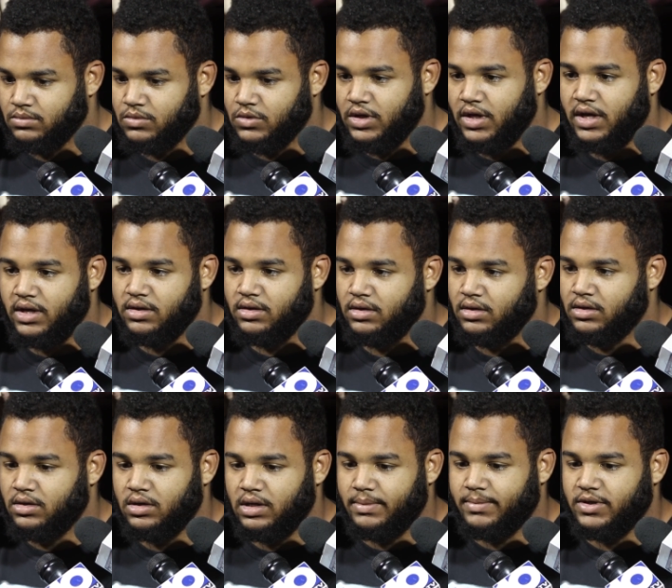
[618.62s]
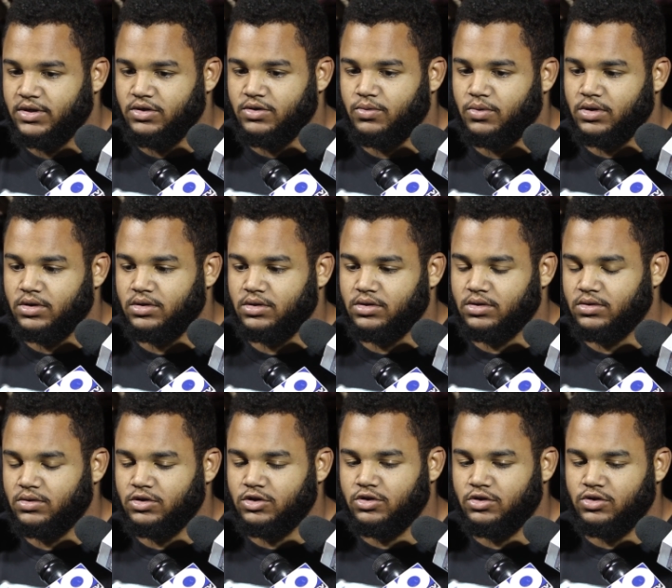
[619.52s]
Yeah. I mean,
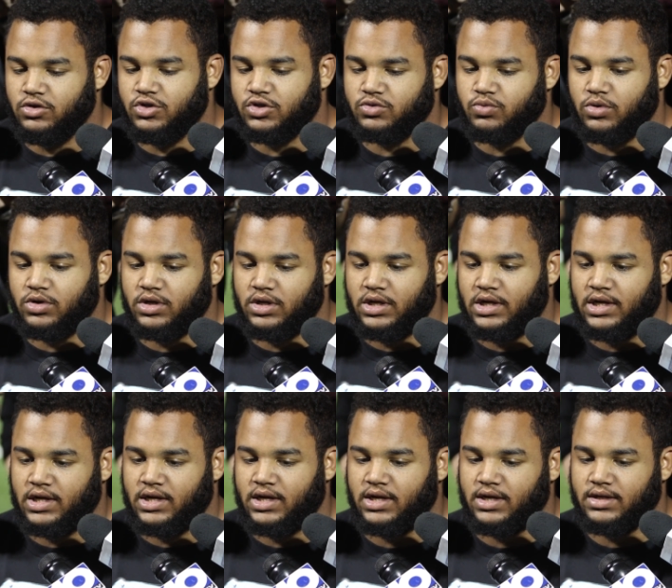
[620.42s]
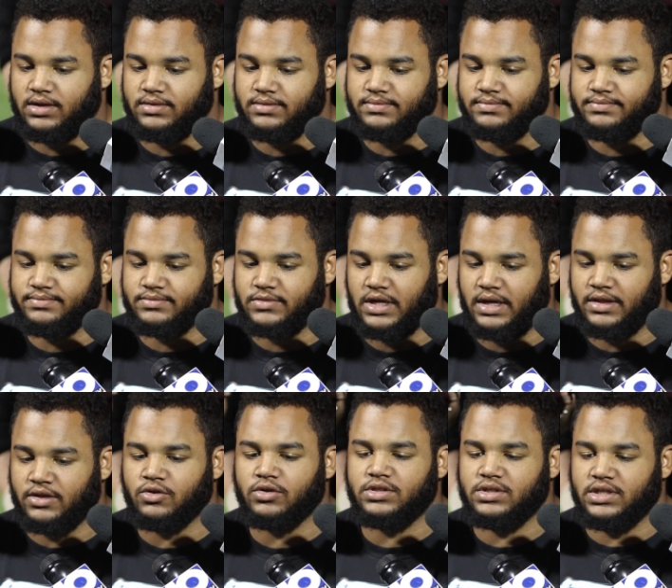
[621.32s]
you just want to
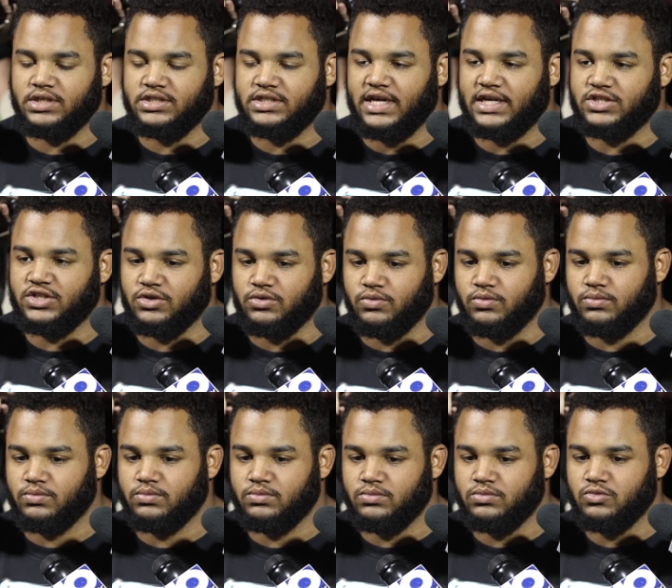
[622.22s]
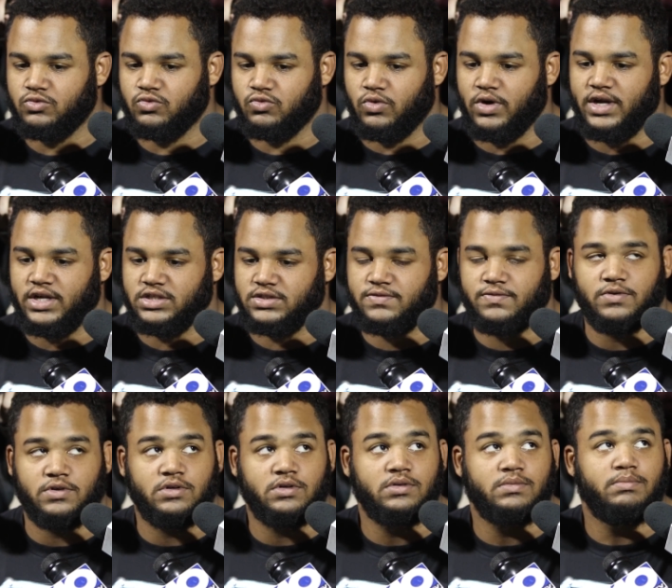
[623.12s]
the stakes are raised
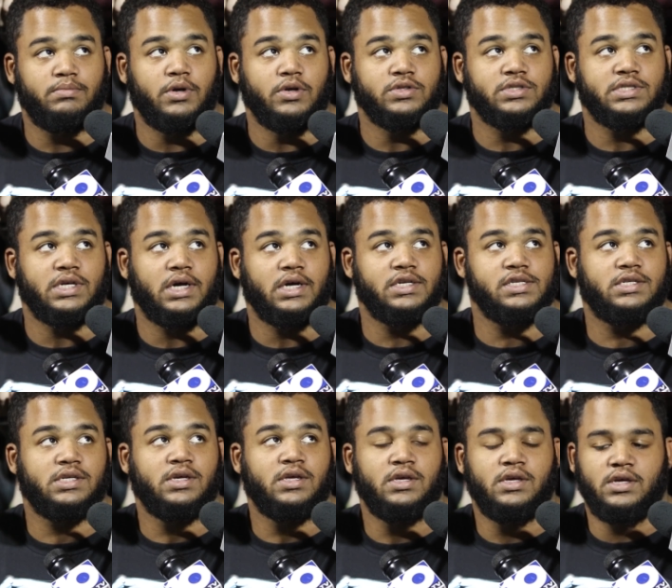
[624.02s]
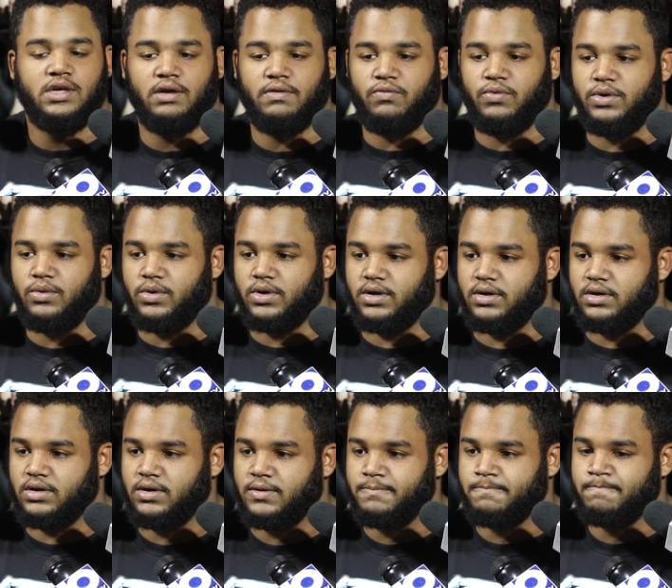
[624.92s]
for both sides. If we want
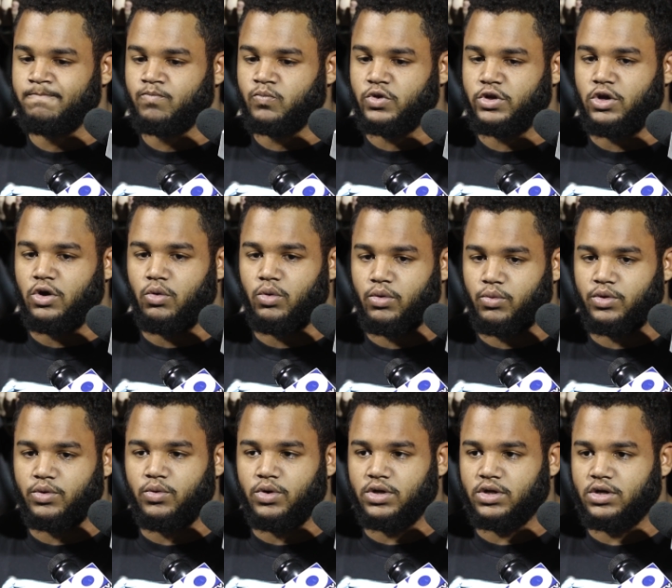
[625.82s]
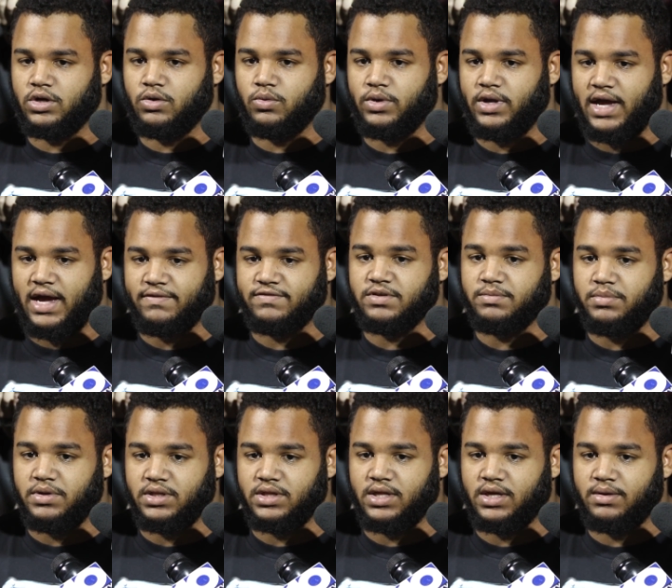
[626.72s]
to go where we want to go, we have to
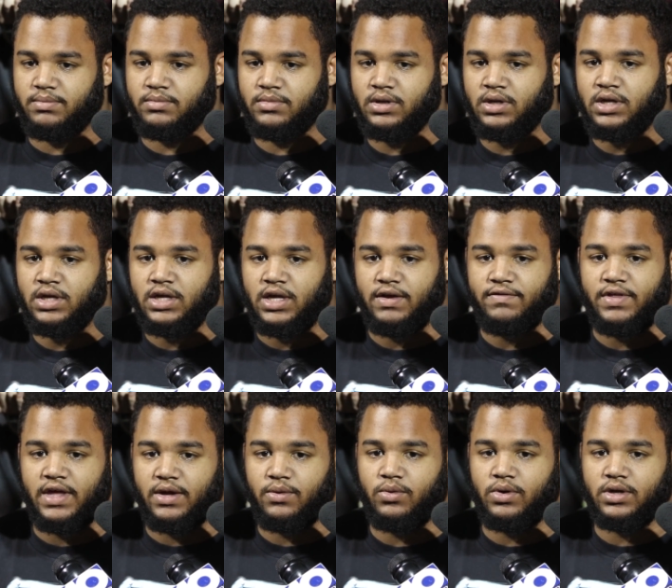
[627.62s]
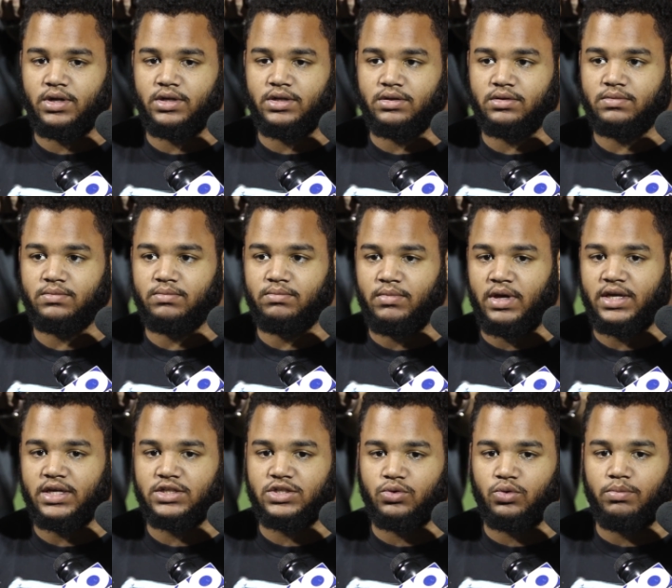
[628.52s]
beat them. If they want to
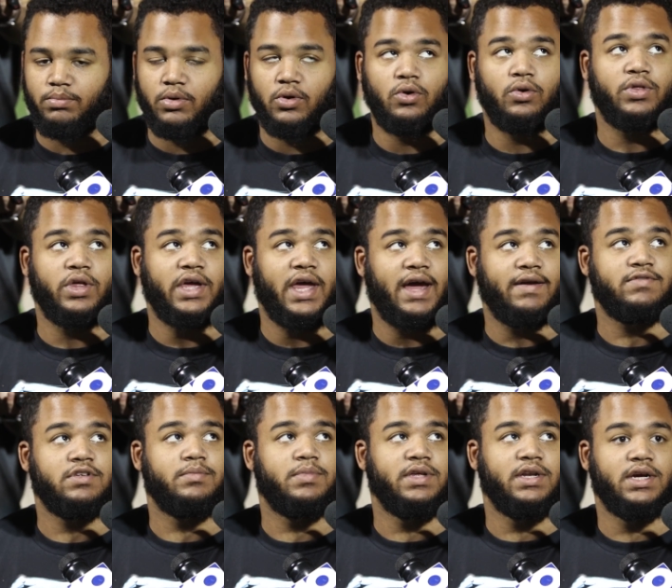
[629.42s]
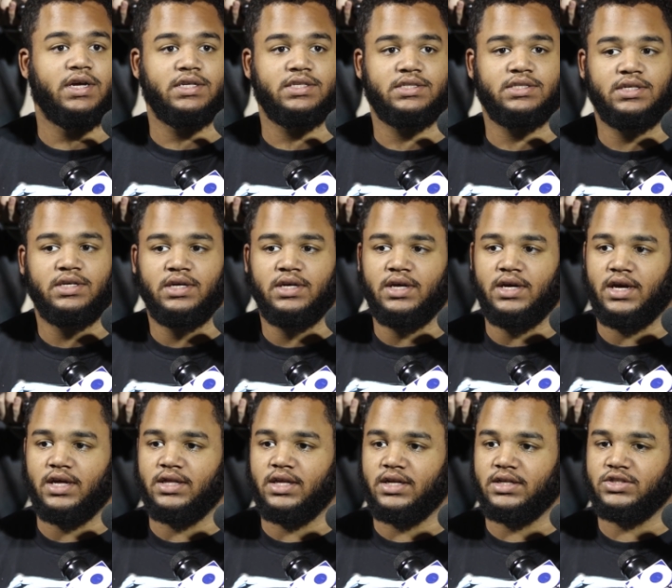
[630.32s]
make it to a bowl, they have to beat us.
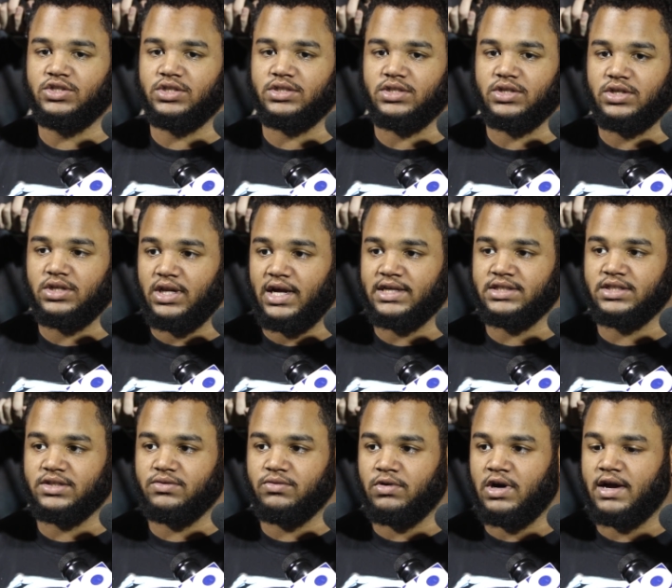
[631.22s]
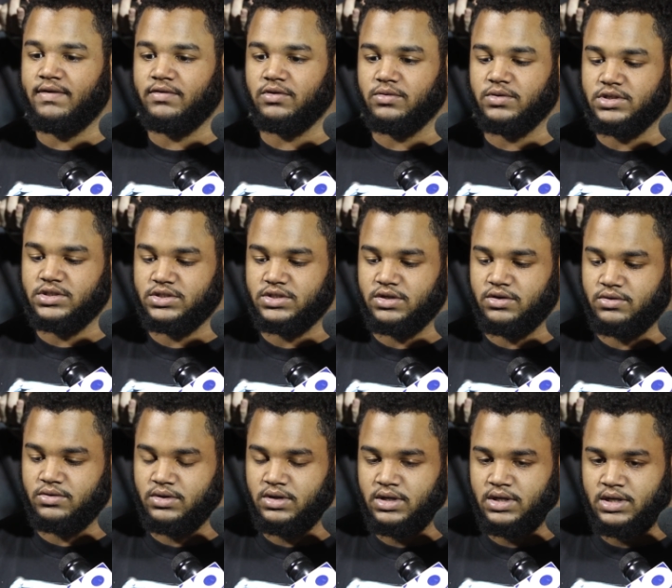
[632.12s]
And then it's just a classic rivalry.
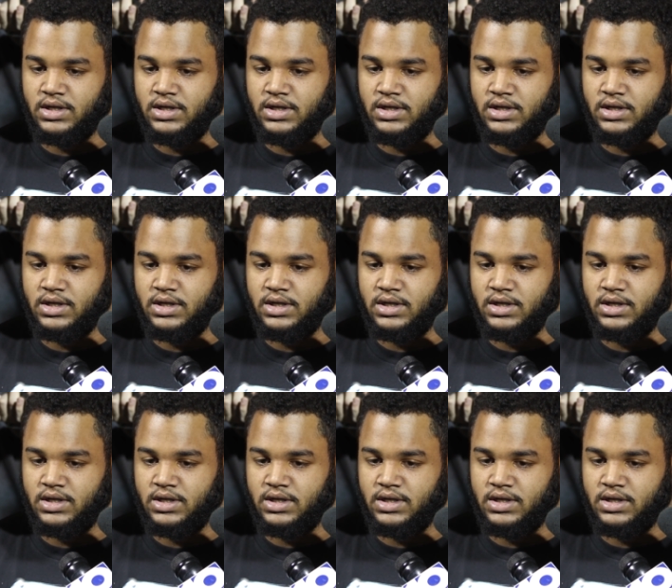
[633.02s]
So